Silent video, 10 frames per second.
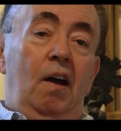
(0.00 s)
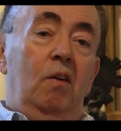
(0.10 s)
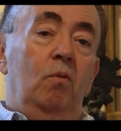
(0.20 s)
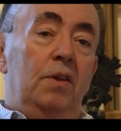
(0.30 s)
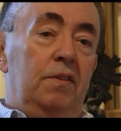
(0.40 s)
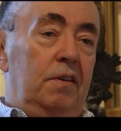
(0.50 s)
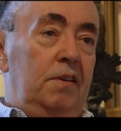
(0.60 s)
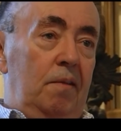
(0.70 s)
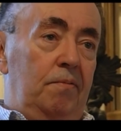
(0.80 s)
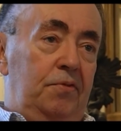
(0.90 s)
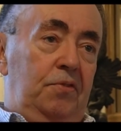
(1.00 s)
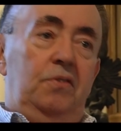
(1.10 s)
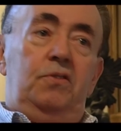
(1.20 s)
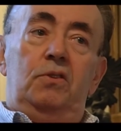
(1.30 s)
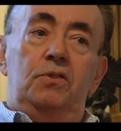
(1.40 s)
with the depth
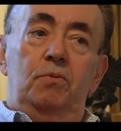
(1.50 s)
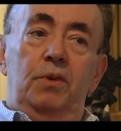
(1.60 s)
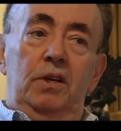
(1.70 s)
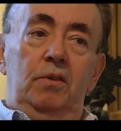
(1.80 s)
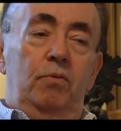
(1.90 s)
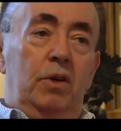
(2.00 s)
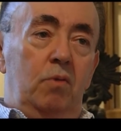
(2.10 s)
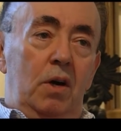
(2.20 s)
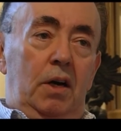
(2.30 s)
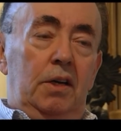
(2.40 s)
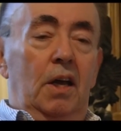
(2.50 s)
that we required.